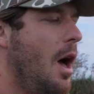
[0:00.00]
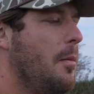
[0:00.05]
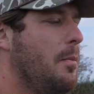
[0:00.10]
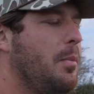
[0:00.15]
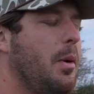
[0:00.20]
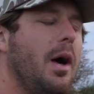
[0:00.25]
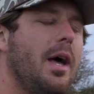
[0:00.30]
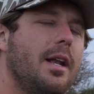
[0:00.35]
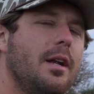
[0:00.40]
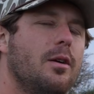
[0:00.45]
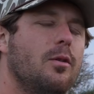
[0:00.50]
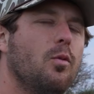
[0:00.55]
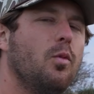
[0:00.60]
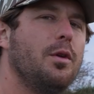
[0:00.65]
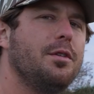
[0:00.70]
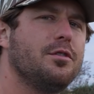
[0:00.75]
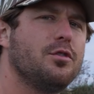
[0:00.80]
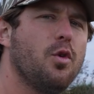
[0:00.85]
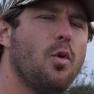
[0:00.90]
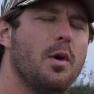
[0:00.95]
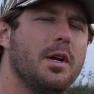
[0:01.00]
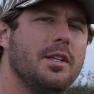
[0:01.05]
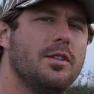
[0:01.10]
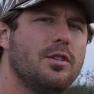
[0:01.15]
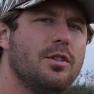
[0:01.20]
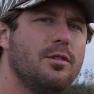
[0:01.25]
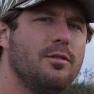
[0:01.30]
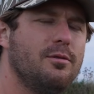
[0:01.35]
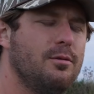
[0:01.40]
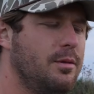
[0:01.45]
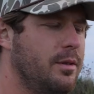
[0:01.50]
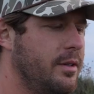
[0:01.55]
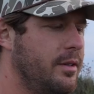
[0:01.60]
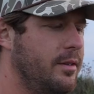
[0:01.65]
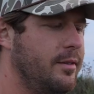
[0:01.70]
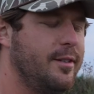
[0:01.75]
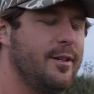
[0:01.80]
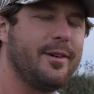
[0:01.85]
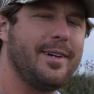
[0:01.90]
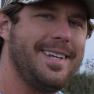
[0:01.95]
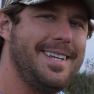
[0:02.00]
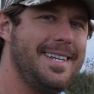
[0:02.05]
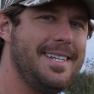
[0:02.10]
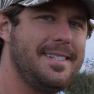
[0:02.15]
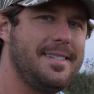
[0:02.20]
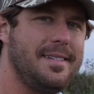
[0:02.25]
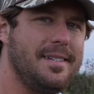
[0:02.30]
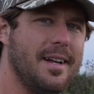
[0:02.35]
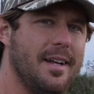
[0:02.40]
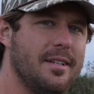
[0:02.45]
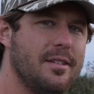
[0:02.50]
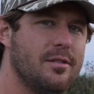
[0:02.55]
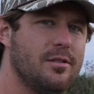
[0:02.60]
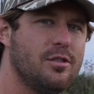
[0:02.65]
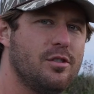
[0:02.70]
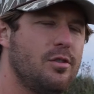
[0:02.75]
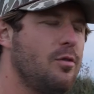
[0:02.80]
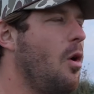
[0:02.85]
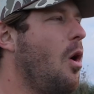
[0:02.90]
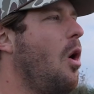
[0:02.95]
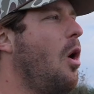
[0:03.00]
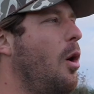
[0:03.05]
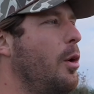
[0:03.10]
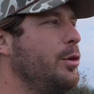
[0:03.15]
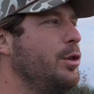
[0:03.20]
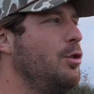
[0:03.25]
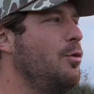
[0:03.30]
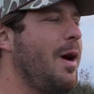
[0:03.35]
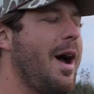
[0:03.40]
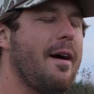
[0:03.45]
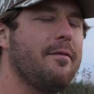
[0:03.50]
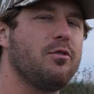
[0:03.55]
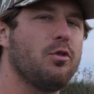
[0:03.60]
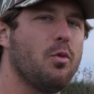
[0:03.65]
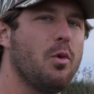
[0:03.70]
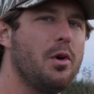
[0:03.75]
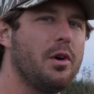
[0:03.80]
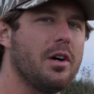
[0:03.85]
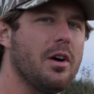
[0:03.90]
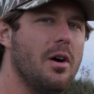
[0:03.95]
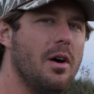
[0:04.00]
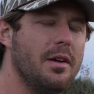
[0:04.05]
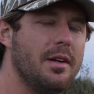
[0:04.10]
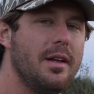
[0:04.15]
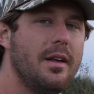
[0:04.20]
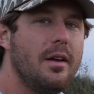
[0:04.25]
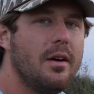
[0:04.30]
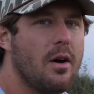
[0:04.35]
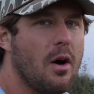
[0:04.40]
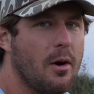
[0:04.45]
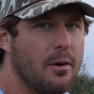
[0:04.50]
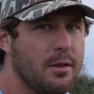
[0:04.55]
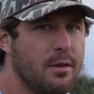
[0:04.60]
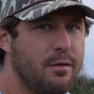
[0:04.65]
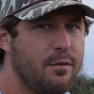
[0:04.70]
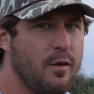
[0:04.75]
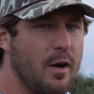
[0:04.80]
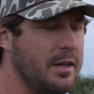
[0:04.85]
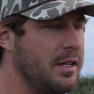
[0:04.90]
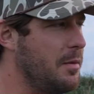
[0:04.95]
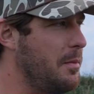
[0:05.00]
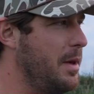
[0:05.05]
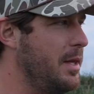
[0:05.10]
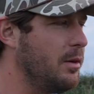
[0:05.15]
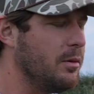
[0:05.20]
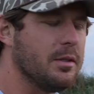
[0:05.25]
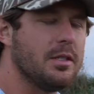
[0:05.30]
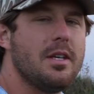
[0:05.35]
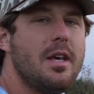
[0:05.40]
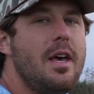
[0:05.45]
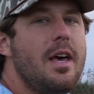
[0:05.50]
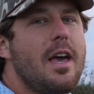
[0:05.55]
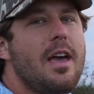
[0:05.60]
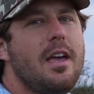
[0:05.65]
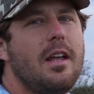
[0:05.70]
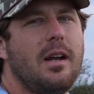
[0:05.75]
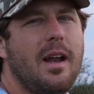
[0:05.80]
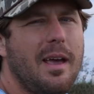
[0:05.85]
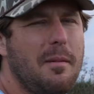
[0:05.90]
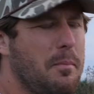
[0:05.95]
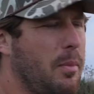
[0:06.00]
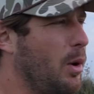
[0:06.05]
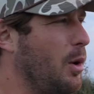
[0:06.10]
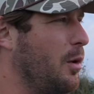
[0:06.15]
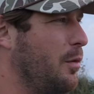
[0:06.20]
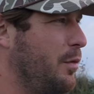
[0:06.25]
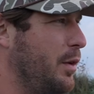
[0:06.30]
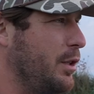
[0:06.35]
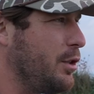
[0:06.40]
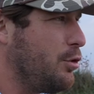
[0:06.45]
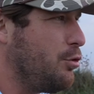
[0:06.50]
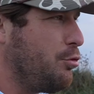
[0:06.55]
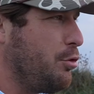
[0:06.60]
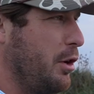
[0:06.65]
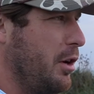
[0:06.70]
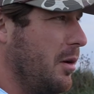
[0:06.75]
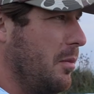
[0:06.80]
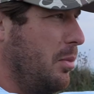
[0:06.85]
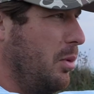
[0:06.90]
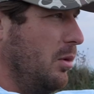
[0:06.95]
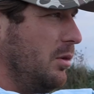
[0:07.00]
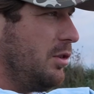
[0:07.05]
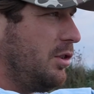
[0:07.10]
But with 22, there is none. So all you have to work on are the fundamentals and a perfect trigger pull.